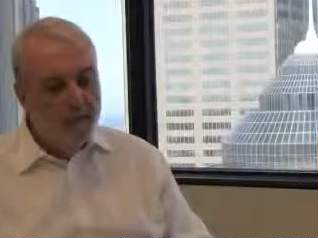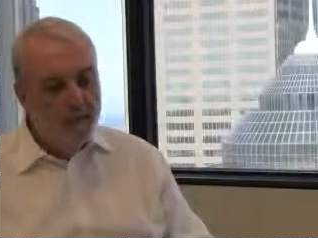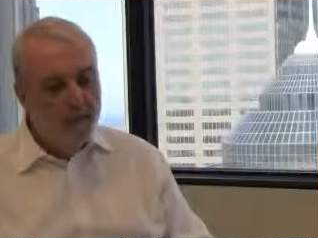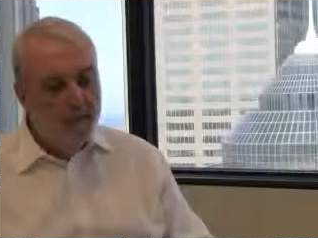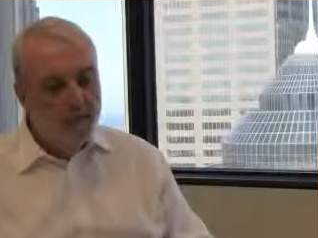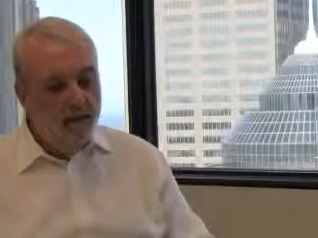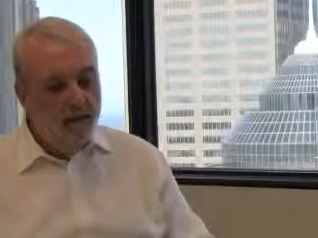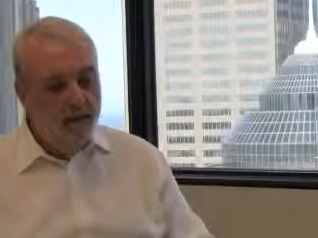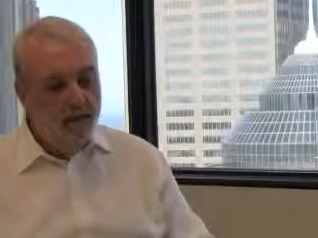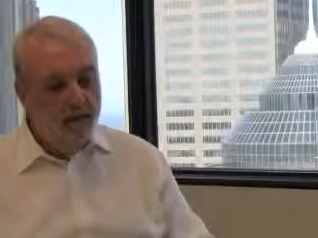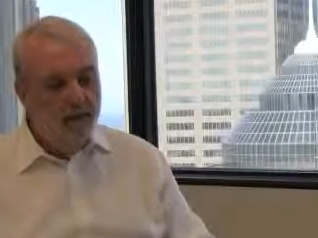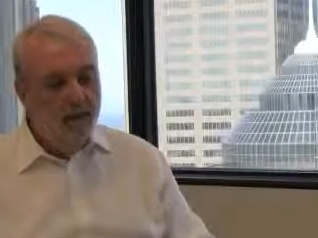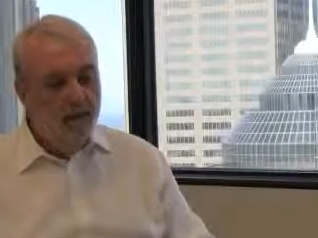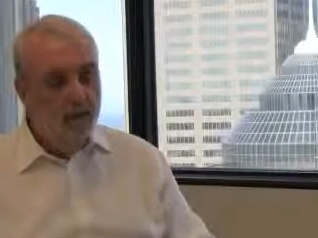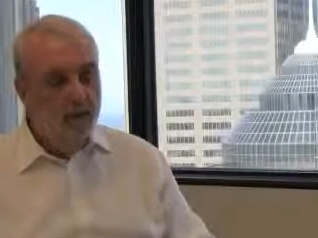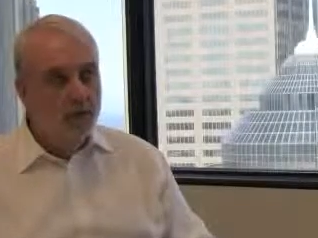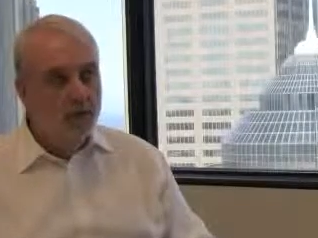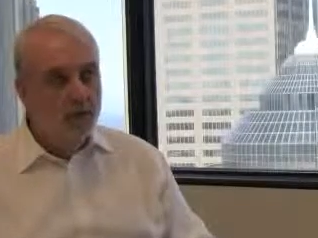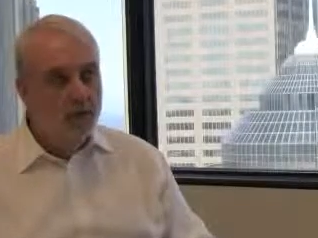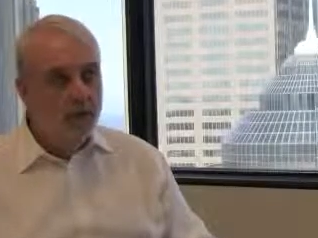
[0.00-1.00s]
And I think the
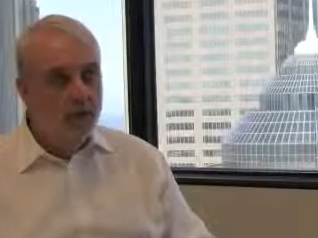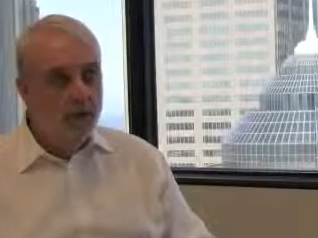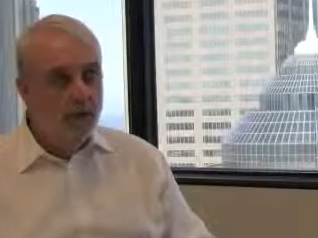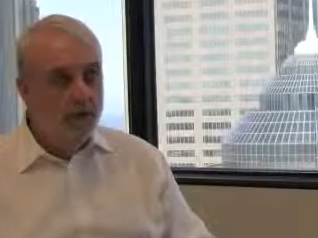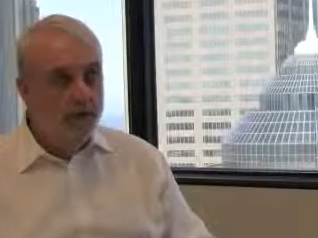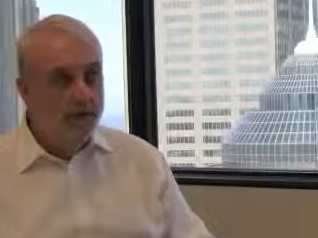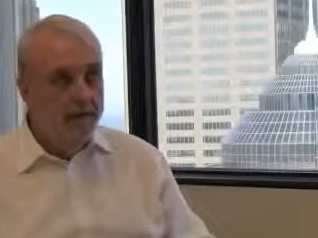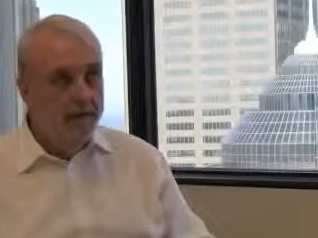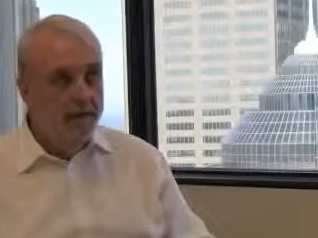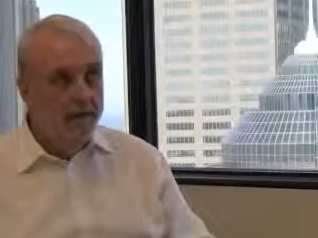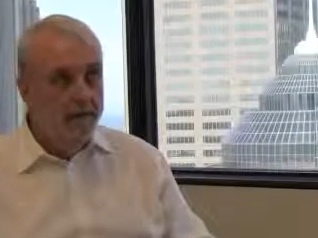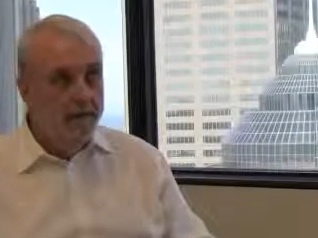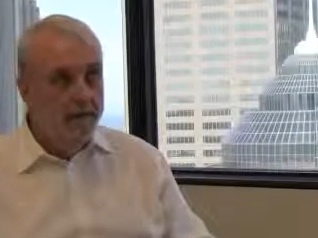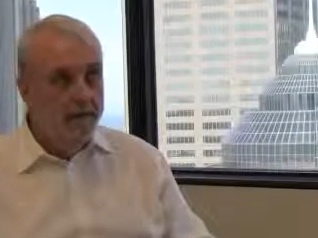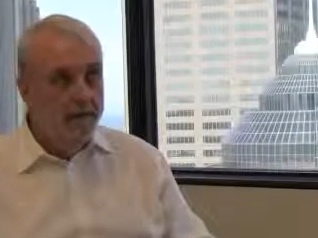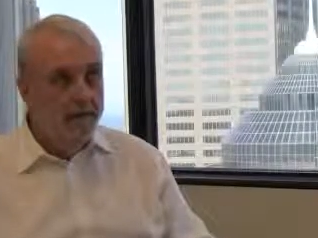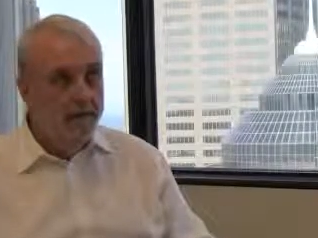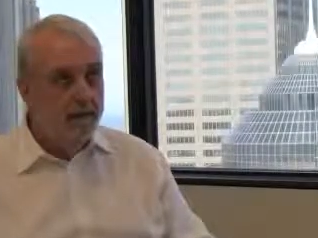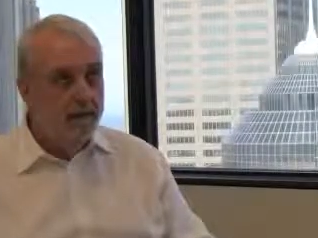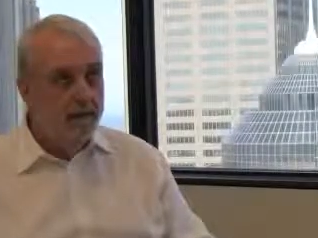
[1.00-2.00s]
joy of life
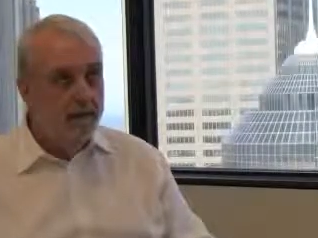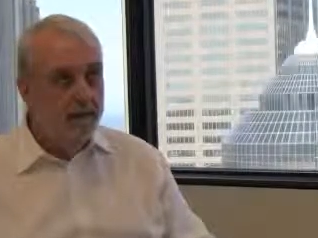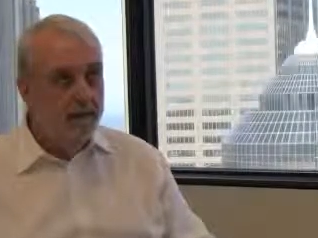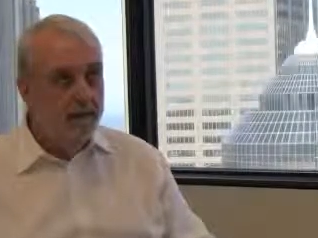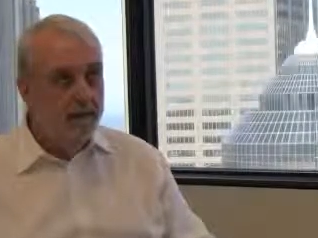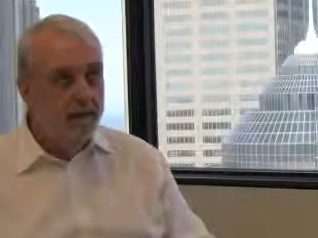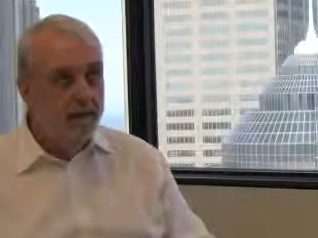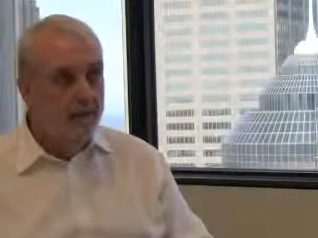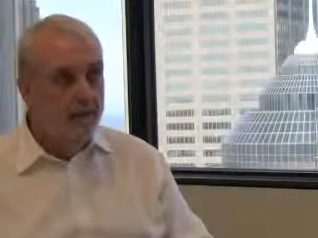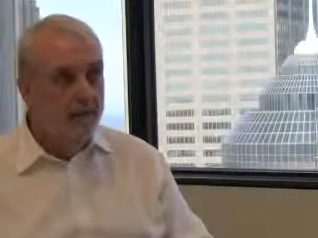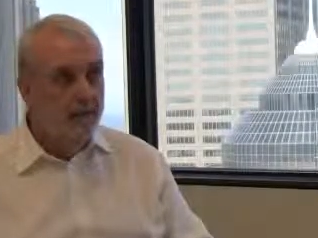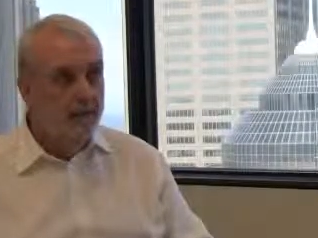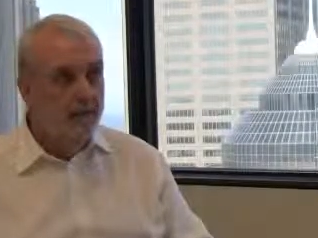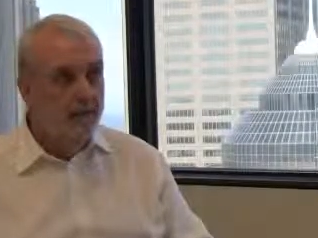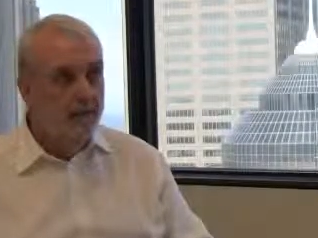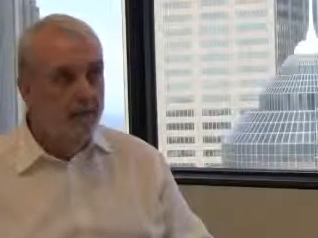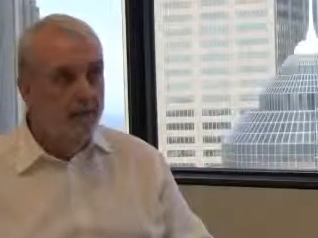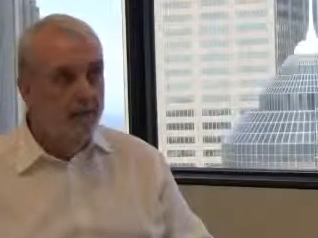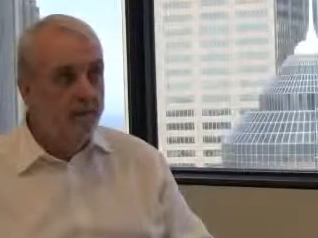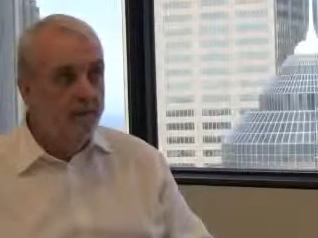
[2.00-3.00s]
is that you
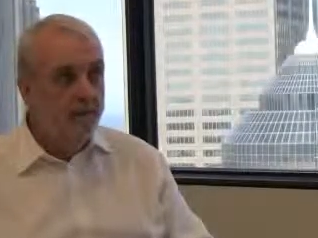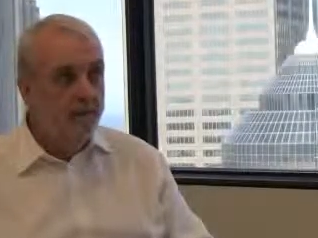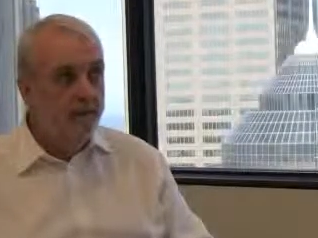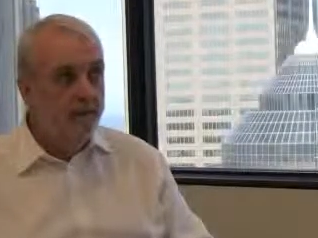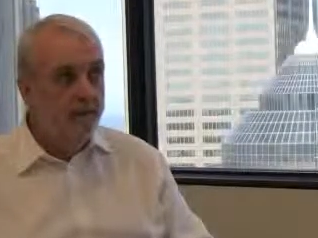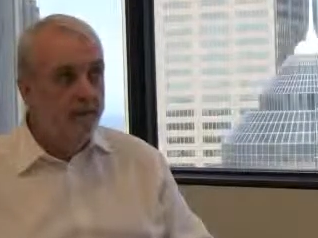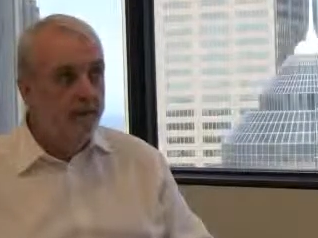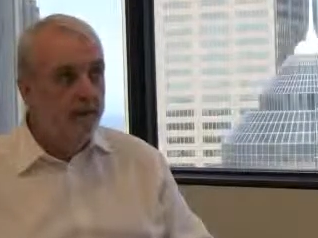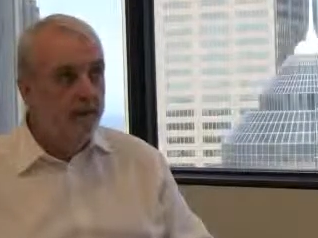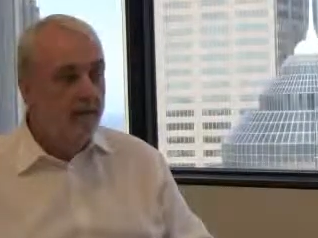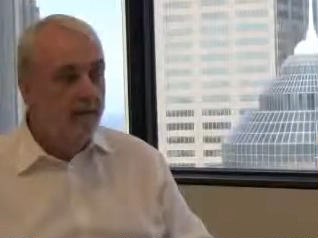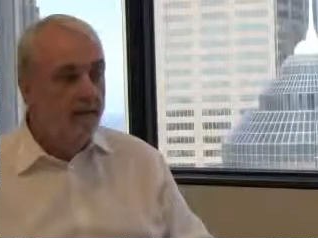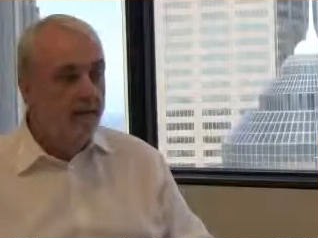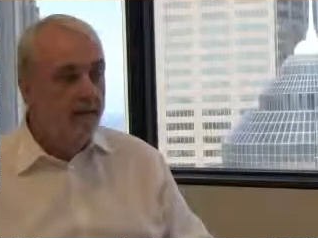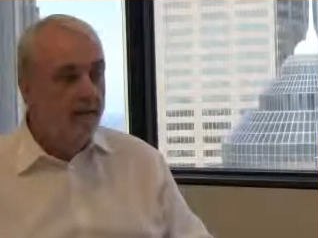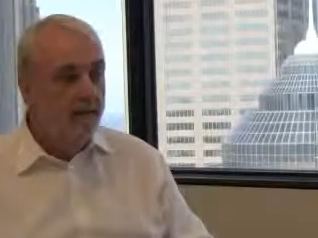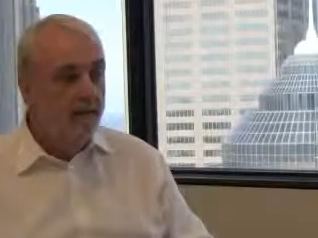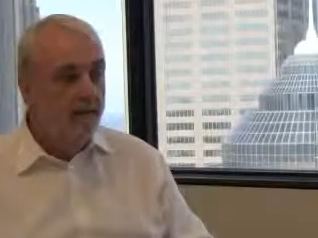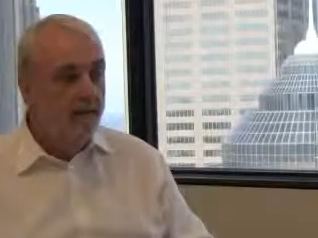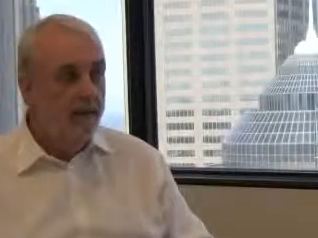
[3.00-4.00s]
can find
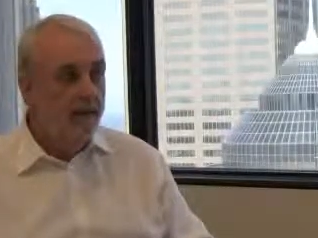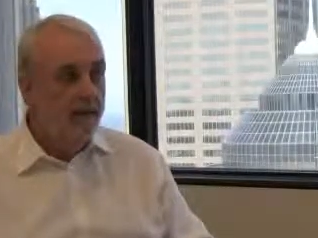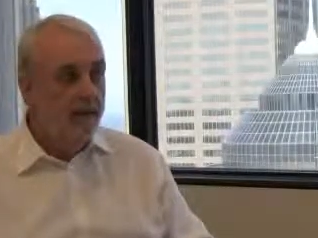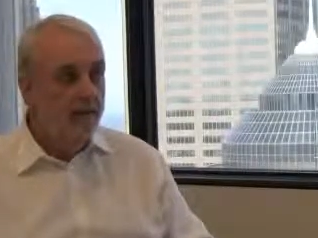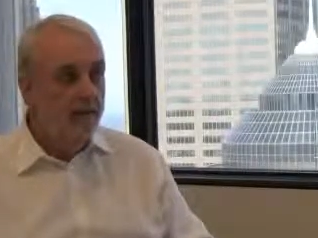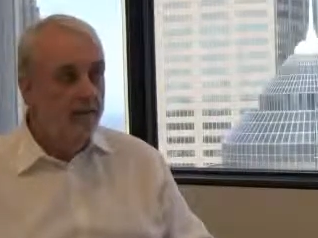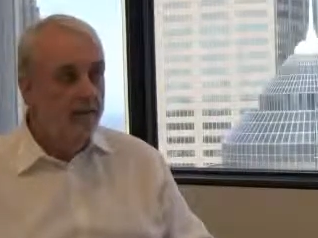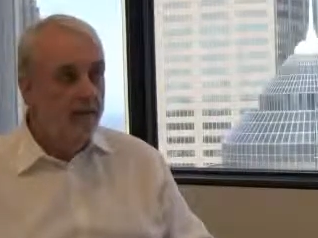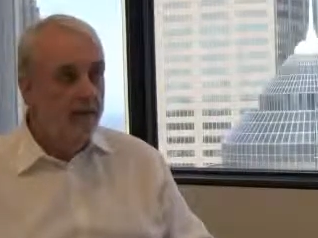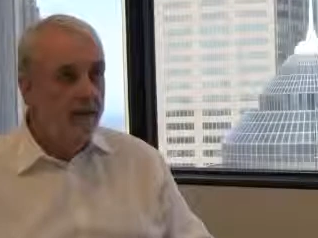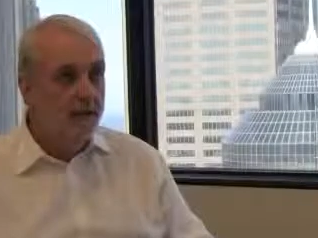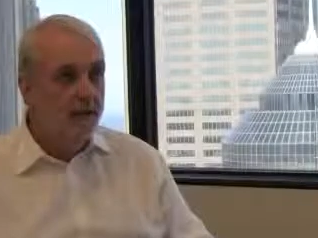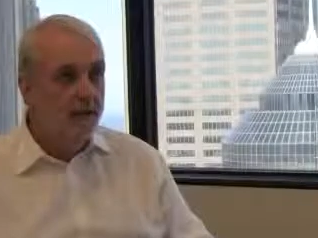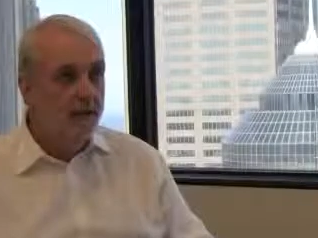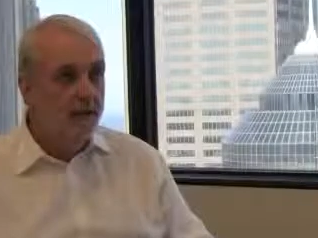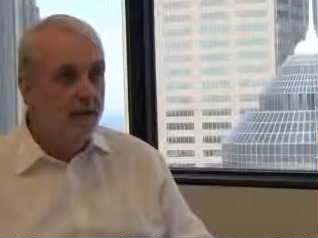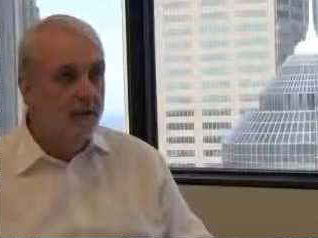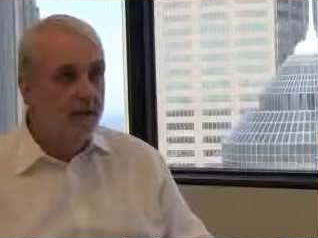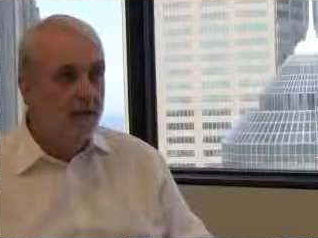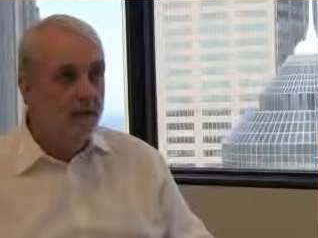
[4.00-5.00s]
inspirational
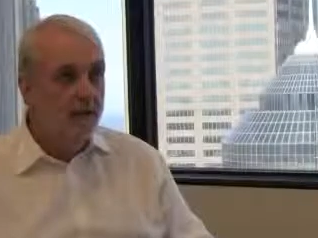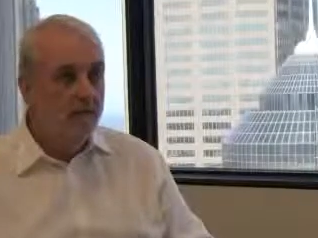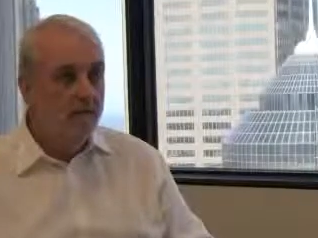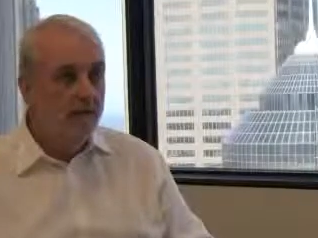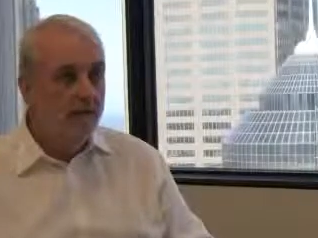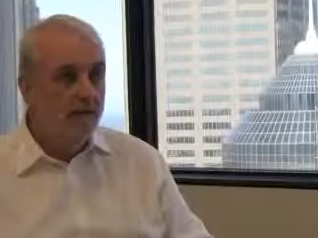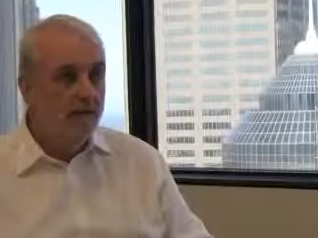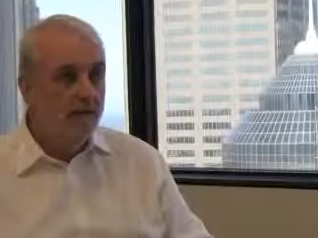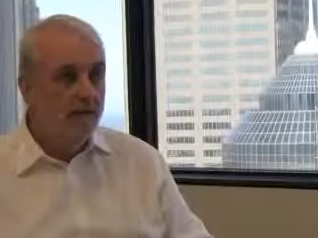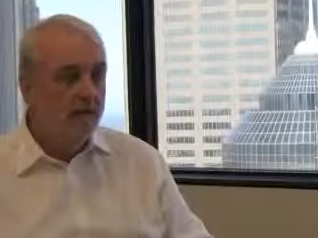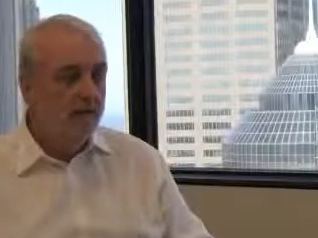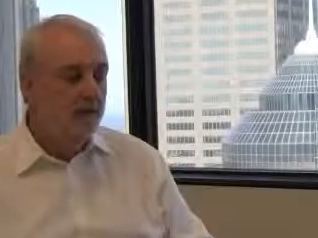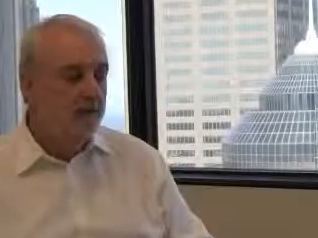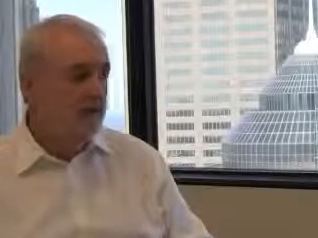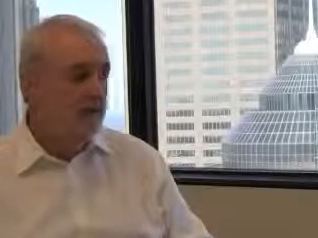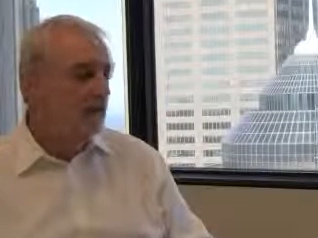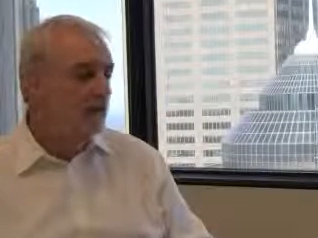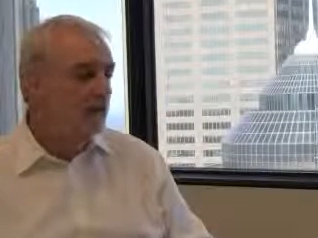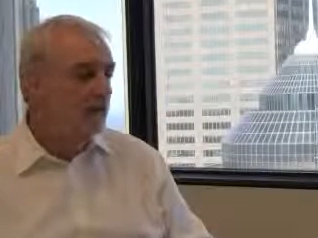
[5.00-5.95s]
people around you